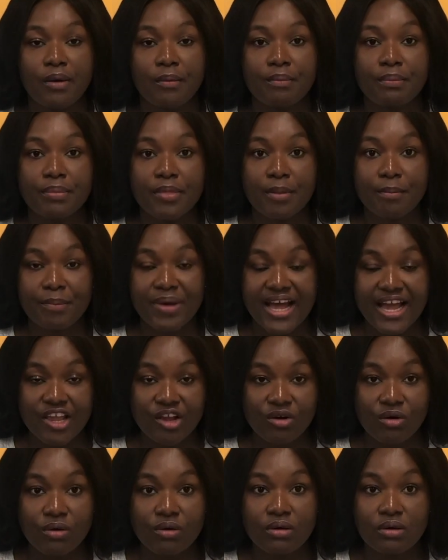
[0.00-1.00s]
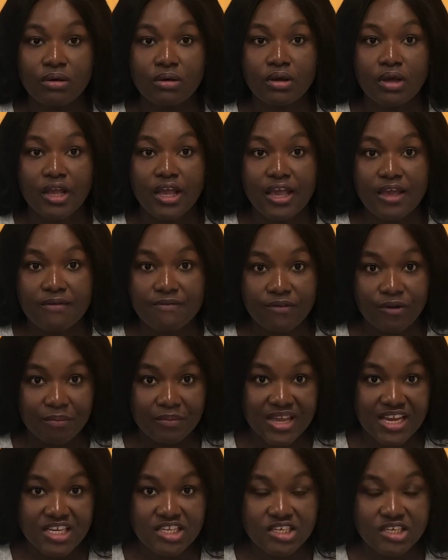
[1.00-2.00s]
bio
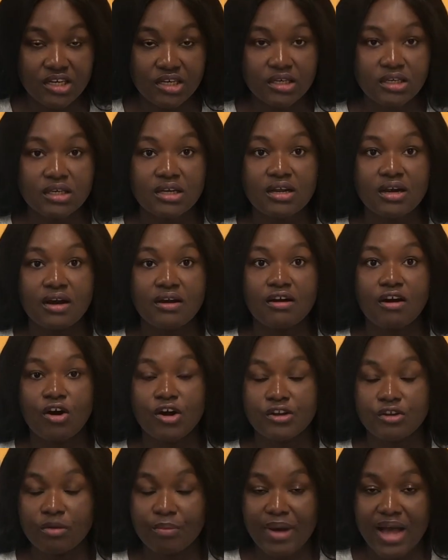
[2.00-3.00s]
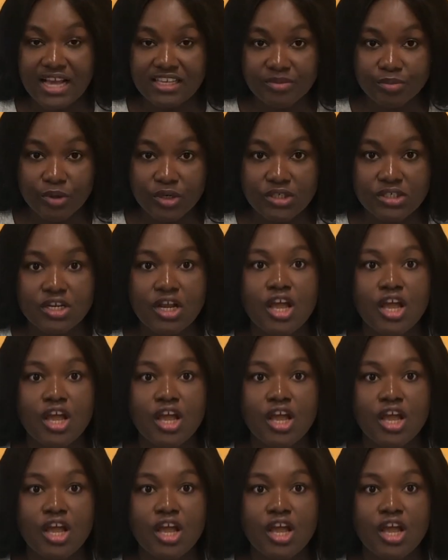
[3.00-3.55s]
information on your passport,